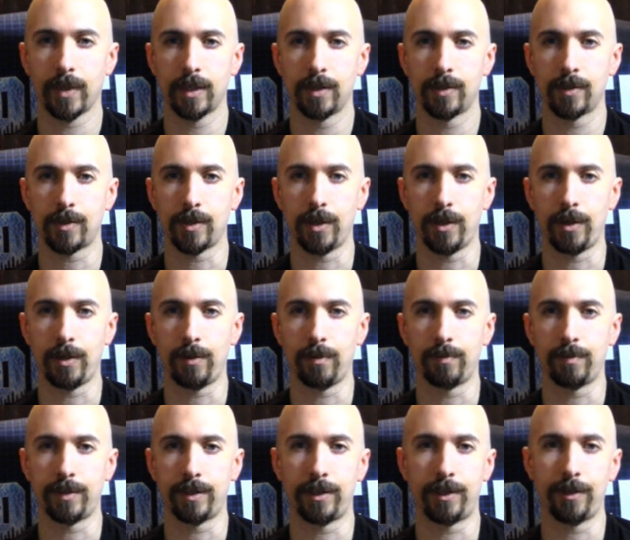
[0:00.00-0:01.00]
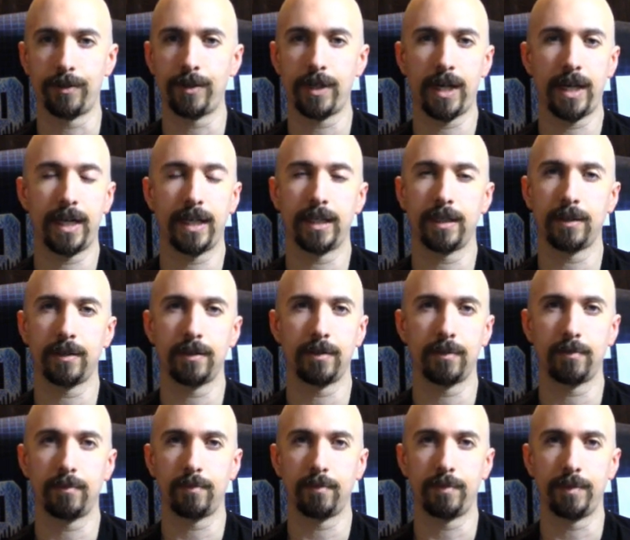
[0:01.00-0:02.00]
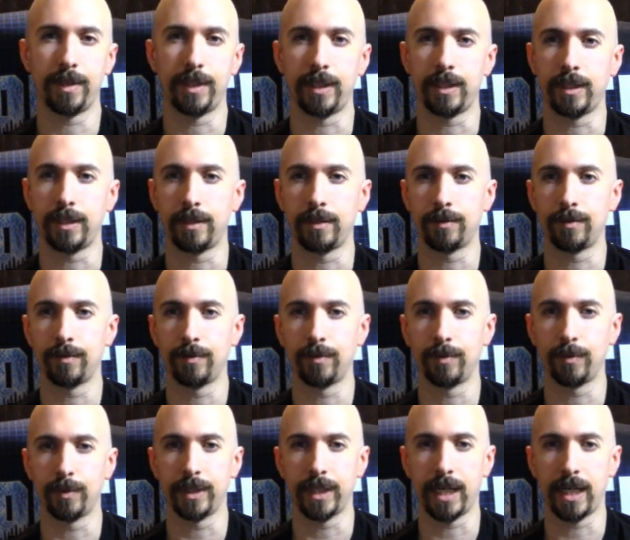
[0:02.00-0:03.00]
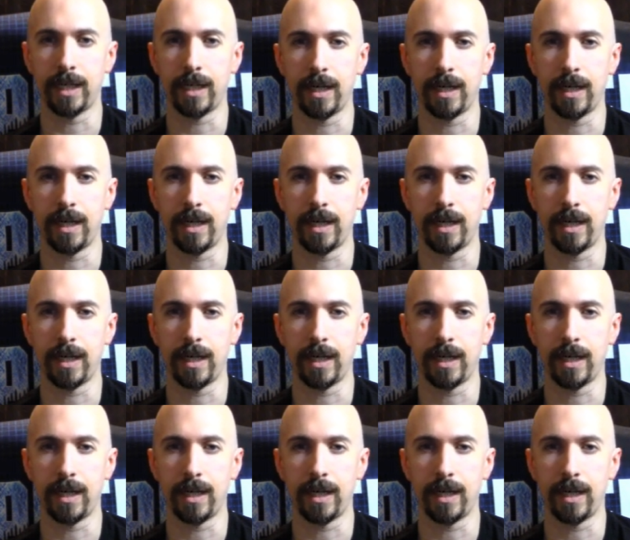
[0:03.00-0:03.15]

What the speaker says: So do not be doing that